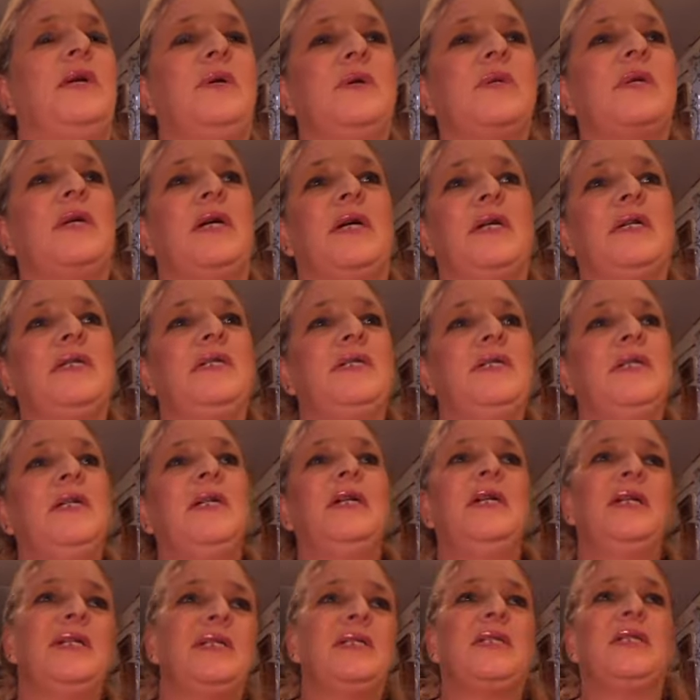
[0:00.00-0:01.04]
Okay,
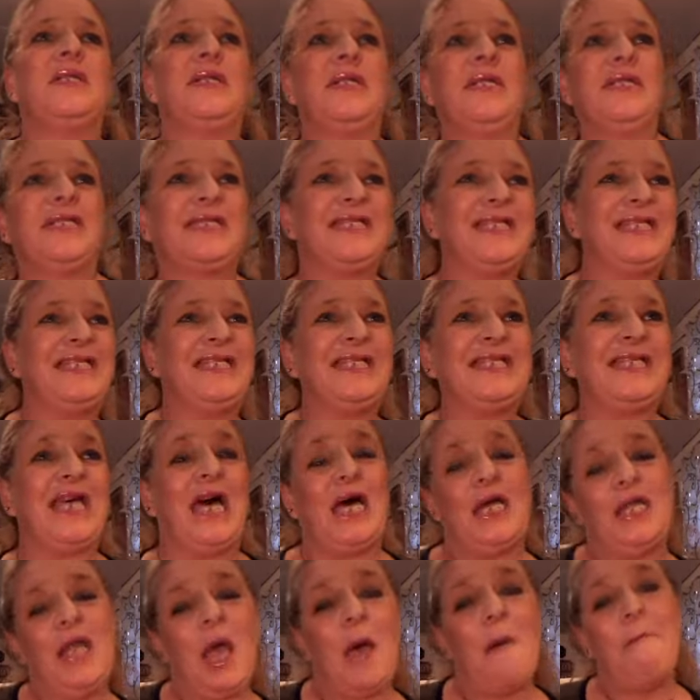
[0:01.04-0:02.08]
so let's get this
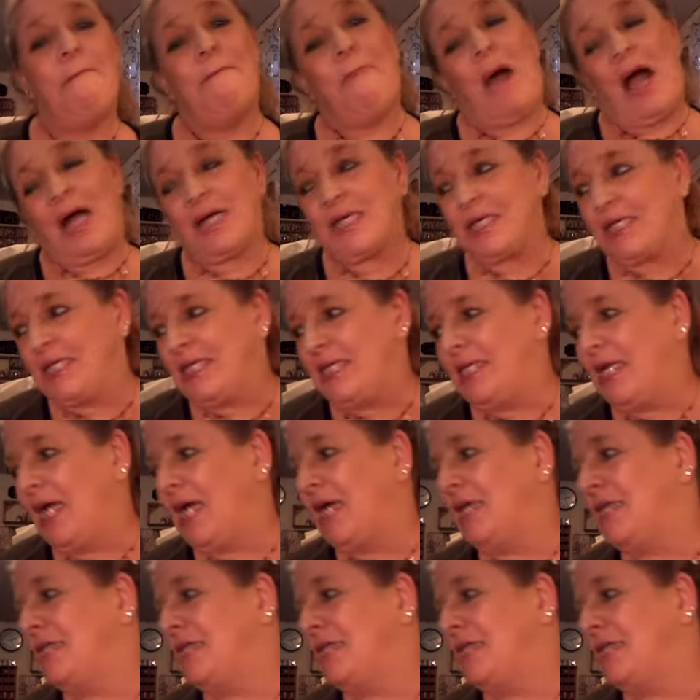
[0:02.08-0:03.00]
unboxing